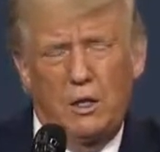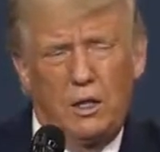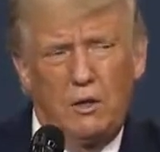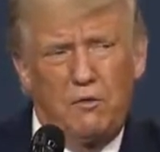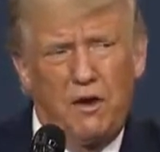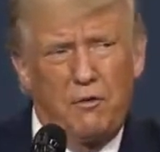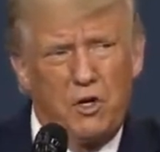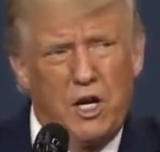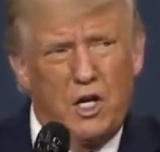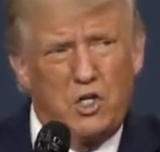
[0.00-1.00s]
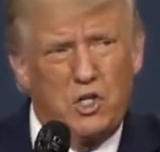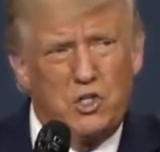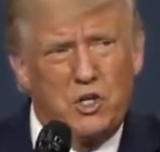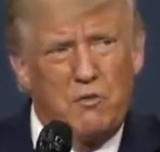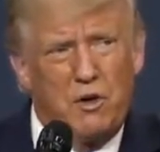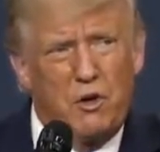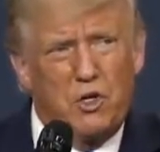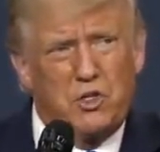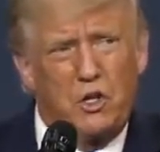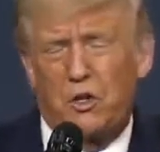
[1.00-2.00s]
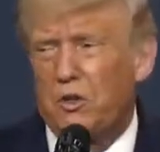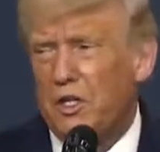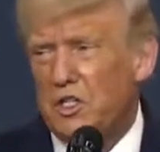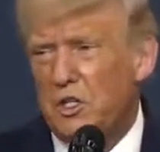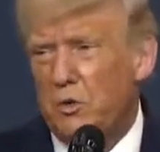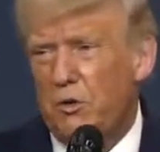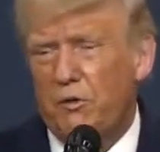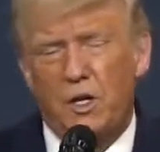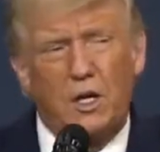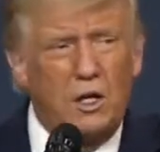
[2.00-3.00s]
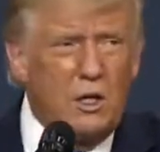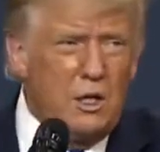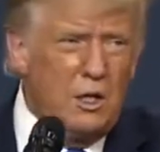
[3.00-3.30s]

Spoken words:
the favored nations and various other things that we've done.